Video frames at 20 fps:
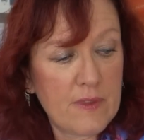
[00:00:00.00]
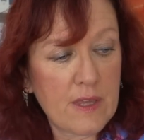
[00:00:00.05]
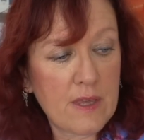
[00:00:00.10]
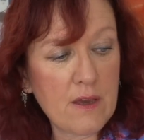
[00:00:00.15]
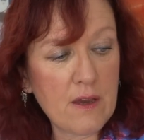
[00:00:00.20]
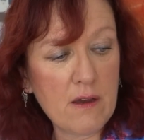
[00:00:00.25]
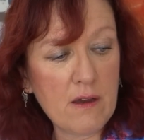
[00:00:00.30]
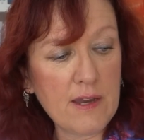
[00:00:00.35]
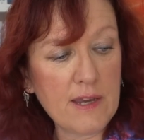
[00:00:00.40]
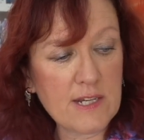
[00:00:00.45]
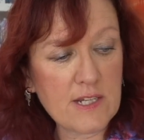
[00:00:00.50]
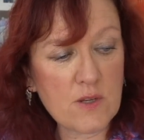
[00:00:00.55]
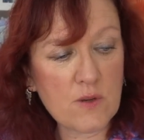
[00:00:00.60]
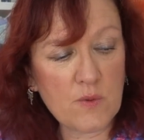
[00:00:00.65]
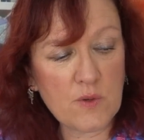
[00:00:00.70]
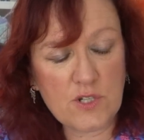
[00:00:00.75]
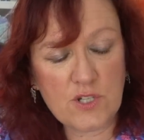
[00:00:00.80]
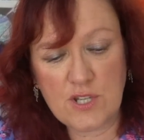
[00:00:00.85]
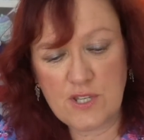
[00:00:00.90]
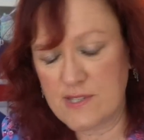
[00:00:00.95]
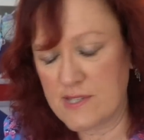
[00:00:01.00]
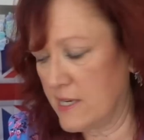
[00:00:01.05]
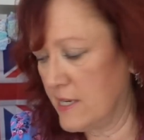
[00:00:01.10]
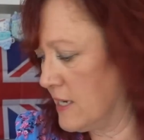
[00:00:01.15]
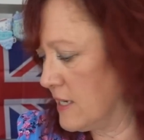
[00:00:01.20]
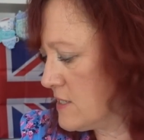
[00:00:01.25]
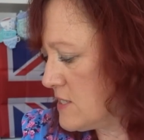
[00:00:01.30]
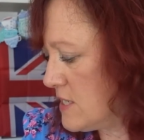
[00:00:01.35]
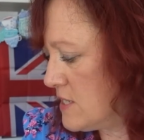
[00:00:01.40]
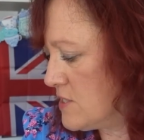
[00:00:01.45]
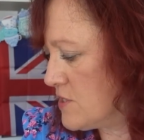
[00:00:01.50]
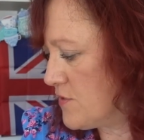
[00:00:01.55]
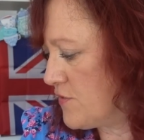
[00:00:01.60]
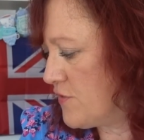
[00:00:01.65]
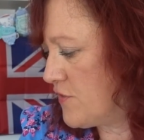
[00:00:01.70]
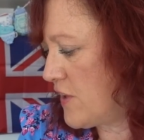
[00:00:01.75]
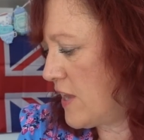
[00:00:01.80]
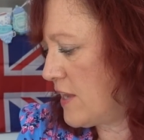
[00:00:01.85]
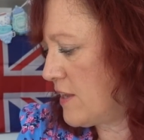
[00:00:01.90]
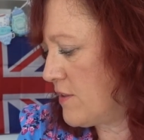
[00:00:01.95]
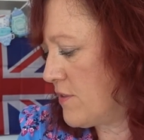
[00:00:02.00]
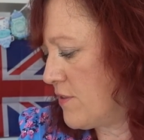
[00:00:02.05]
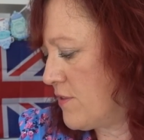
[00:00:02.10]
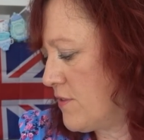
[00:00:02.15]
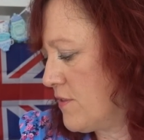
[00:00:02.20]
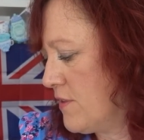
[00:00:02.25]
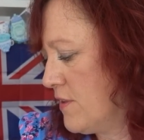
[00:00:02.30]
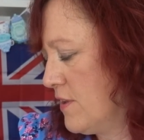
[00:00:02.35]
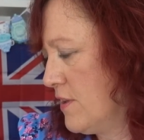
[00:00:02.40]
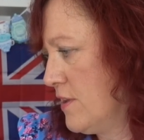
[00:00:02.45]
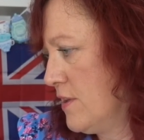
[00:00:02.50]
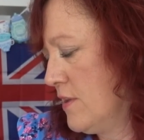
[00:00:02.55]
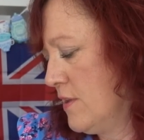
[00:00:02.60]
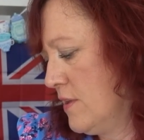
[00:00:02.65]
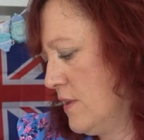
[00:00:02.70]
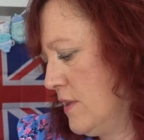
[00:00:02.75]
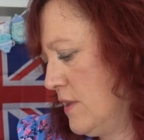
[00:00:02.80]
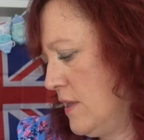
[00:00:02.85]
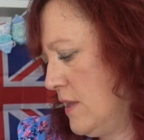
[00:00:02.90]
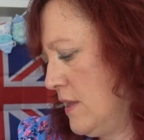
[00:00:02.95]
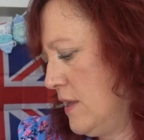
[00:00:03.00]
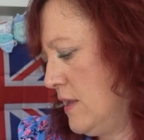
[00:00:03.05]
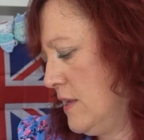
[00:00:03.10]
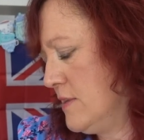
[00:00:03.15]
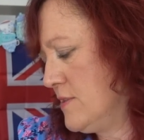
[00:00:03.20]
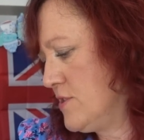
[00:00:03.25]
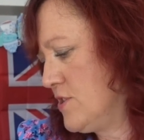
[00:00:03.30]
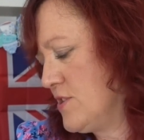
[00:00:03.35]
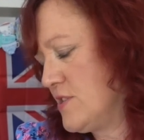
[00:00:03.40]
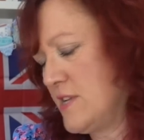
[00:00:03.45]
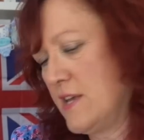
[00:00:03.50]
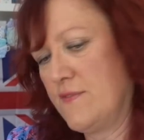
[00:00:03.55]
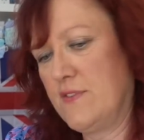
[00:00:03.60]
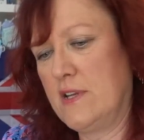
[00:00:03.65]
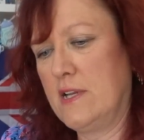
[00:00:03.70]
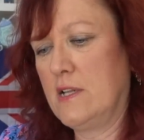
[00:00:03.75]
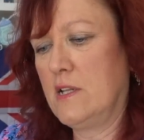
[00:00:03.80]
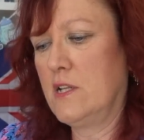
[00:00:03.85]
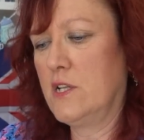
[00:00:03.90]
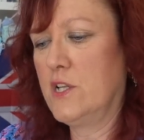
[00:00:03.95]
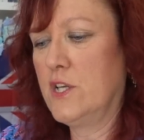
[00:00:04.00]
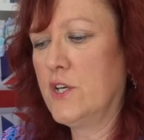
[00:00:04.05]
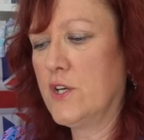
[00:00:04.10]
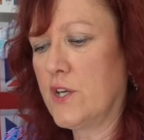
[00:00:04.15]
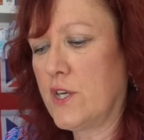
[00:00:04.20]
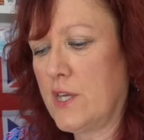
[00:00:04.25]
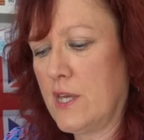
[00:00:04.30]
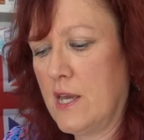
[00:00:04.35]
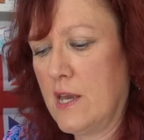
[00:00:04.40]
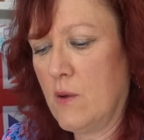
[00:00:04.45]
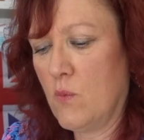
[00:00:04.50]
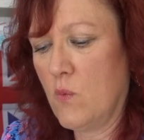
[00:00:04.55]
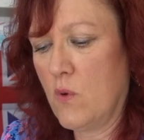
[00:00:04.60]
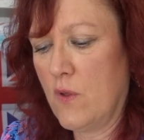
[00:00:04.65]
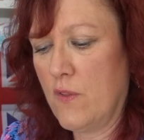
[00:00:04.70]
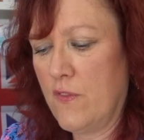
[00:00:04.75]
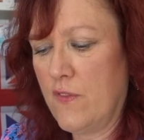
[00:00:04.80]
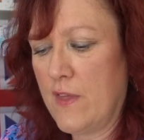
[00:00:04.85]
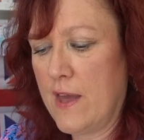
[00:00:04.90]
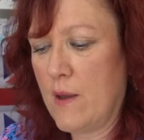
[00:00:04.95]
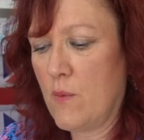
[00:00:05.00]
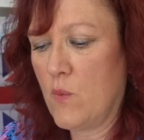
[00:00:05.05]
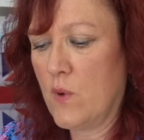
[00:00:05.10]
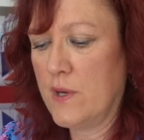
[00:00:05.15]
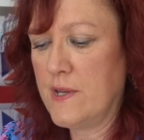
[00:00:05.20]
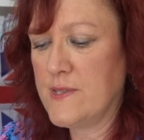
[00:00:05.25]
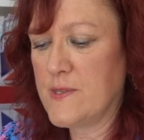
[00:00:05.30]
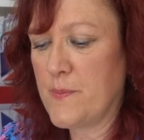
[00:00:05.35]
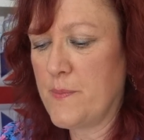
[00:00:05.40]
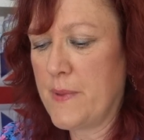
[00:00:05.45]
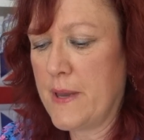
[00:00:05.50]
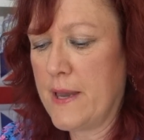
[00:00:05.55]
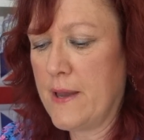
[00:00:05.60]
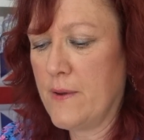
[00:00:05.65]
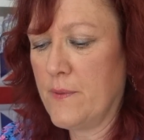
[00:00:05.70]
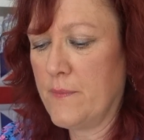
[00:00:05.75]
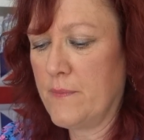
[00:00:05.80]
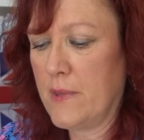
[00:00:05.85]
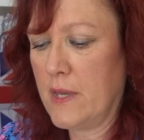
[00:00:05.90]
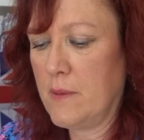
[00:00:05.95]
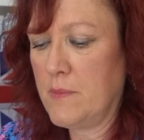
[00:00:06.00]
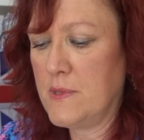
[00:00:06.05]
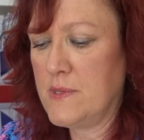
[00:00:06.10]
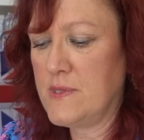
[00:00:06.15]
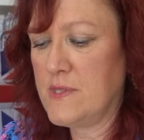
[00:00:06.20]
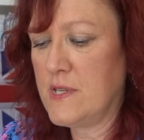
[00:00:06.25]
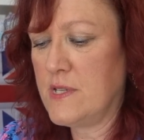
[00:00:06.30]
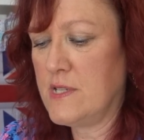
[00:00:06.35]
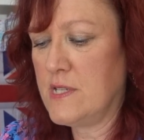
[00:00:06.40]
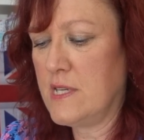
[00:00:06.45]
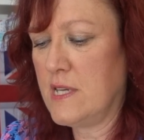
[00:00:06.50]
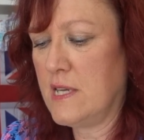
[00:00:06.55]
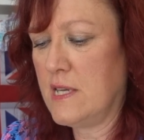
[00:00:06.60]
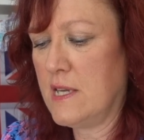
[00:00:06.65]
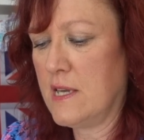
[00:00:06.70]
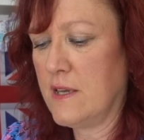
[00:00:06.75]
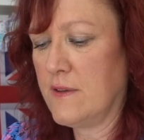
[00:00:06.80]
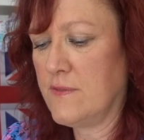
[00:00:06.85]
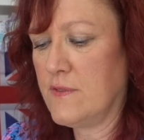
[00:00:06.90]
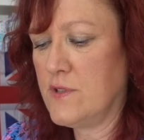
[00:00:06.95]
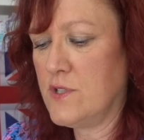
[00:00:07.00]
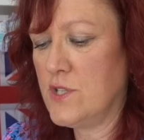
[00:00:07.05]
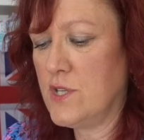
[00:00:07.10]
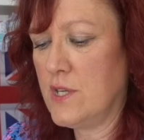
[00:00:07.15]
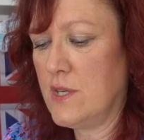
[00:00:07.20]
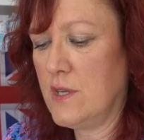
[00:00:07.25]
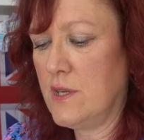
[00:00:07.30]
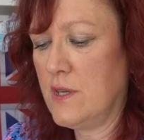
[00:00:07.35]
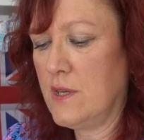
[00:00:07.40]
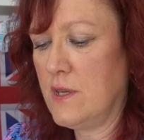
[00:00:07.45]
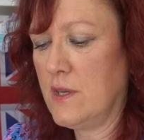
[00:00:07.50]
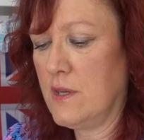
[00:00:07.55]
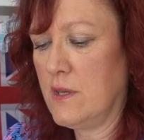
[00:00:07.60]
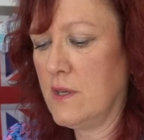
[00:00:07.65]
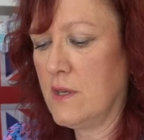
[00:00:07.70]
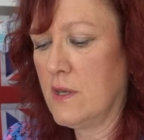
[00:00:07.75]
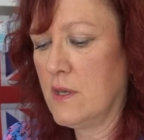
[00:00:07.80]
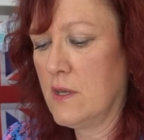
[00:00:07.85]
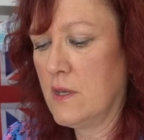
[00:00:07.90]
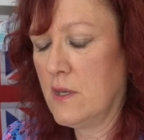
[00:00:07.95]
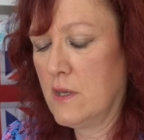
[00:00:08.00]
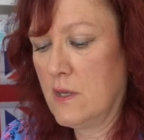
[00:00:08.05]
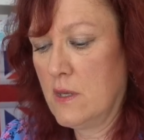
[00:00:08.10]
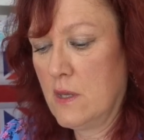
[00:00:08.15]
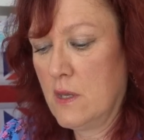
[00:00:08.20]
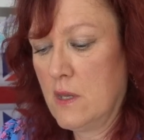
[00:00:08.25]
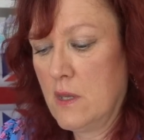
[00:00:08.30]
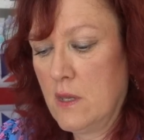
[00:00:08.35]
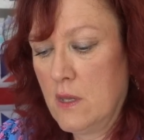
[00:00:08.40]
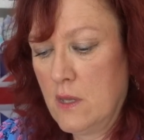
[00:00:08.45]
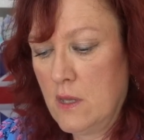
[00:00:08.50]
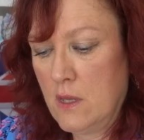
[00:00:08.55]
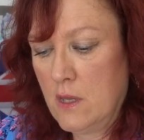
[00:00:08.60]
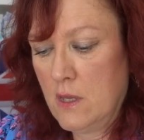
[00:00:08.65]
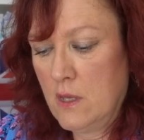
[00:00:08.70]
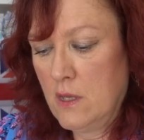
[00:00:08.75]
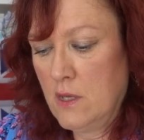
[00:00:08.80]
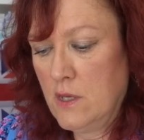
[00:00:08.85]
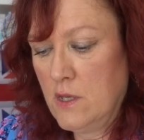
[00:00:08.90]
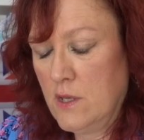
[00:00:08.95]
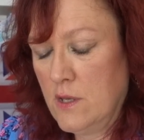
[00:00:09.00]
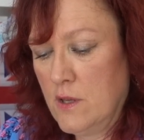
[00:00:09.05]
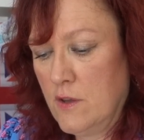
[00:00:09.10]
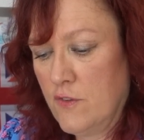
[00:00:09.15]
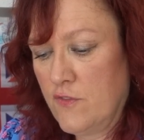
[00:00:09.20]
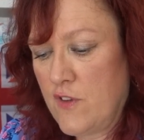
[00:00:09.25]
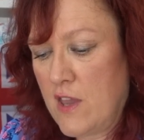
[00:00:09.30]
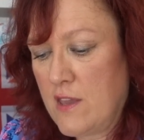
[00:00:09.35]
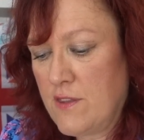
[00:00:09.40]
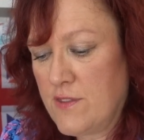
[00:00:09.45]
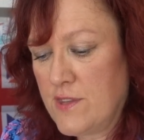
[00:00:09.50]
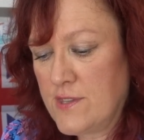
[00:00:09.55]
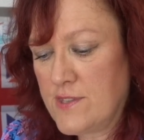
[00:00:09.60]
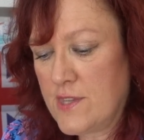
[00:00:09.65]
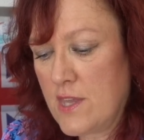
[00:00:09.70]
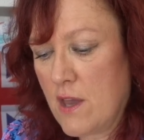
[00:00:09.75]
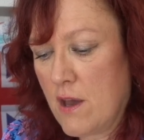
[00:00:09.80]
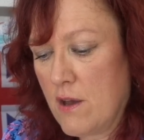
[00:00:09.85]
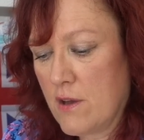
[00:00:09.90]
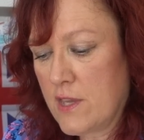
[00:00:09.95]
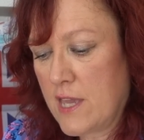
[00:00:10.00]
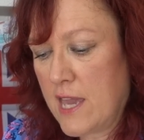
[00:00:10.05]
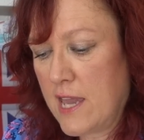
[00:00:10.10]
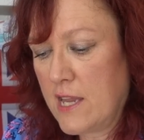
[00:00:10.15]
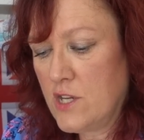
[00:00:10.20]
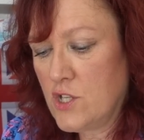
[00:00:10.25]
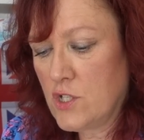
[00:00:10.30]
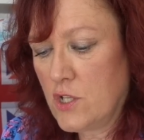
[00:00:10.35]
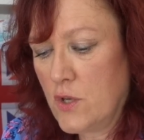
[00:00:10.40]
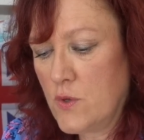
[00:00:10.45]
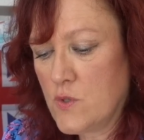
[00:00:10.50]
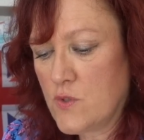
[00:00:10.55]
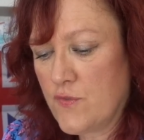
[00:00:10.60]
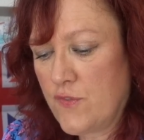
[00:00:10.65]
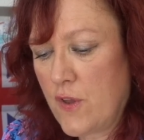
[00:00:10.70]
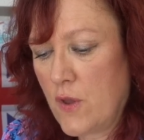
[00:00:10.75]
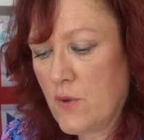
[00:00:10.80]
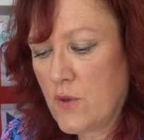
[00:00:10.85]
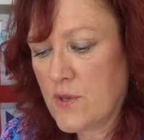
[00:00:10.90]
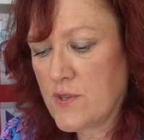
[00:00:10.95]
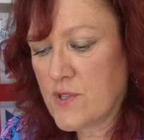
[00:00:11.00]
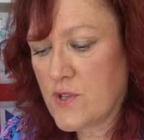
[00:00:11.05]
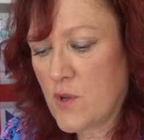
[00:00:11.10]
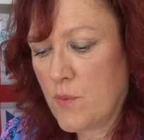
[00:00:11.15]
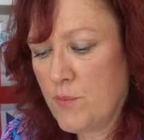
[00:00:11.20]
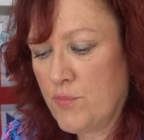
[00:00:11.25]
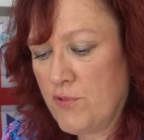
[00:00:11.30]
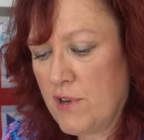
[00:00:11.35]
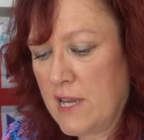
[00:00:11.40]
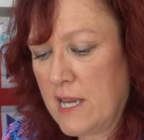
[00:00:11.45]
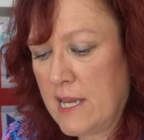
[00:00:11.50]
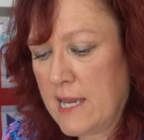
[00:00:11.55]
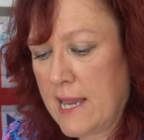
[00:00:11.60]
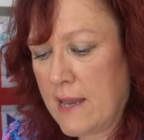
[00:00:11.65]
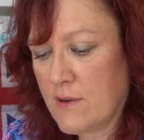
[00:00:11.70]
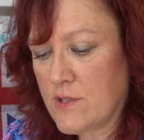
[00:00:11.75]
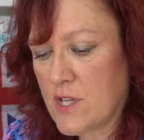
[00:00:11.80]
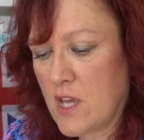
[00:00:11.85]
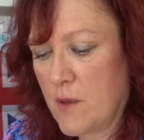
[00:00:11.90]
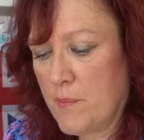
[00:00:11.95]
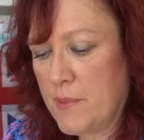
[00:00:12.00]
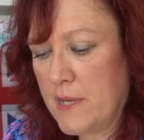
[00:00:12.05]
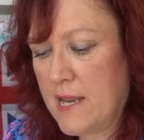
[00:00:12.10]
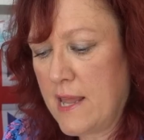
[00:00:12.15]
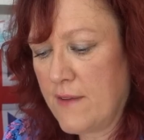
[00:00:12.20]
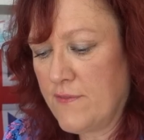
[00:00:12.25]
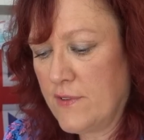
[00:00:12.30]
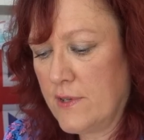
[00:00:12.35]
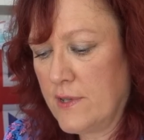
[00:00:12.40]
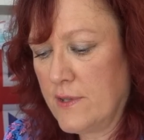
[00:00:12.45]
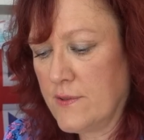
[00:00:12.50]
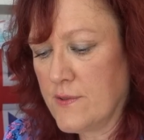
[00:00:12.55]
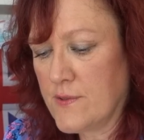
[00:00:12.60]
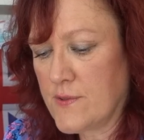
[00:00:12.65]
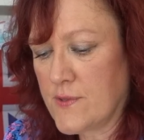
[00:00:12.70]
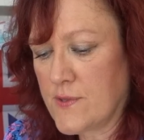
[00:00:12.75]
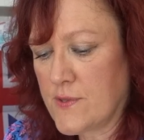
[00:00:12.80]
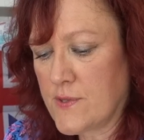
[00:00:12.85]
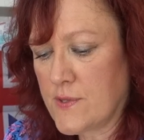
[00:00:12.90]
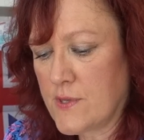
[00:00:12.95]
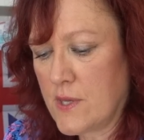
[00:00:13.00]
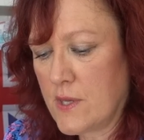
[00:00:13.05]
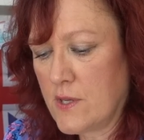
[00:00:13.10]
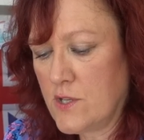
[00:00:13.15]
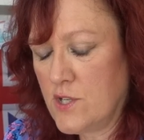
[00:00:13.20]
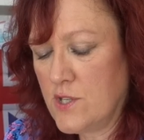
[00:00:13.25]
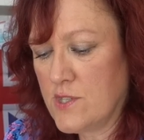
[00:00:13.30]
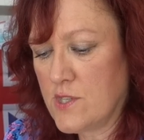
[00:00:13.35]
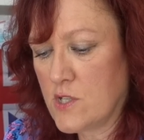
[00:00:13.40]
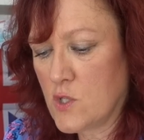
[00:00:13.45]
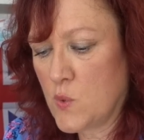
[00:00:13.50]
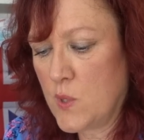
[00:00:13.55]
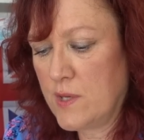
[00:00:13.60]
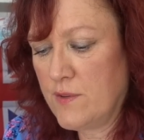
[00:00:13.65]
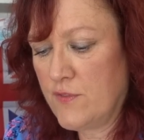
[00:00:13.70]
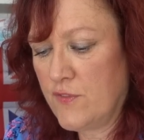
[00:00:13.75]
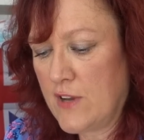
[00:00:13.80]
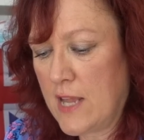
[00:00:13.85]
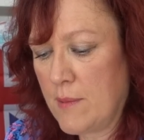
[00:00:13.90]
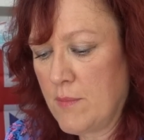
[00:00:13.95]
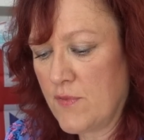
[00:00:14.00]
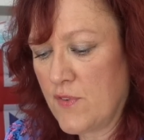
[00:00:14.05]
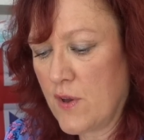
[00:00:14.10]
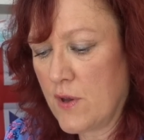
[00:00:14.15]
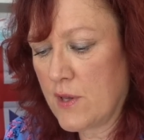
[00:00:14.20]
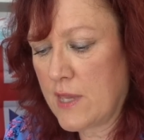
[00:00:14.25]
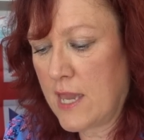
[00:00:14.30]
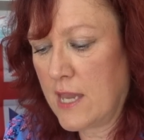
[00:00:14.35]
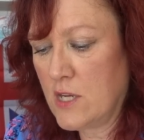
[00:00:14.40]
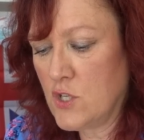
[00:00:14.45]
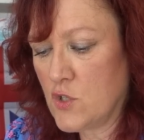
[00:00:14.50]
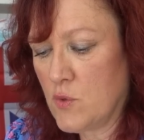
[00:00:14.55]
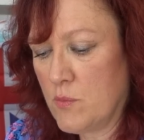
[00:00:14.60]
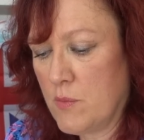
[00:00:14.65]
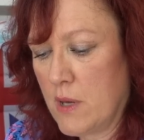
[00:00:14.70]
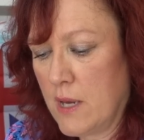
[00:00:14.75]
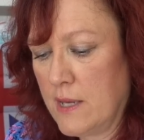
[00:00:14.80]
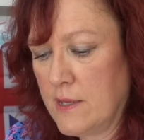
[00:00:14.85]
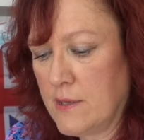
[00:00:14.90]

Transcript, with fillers: guide, which is linked into faith. Let's just have a little look at what that one is about. A, B, C, D, E, F, G. Faith is the archangel who's focused on bringing out our benevolence. She's the twin flame of Archangel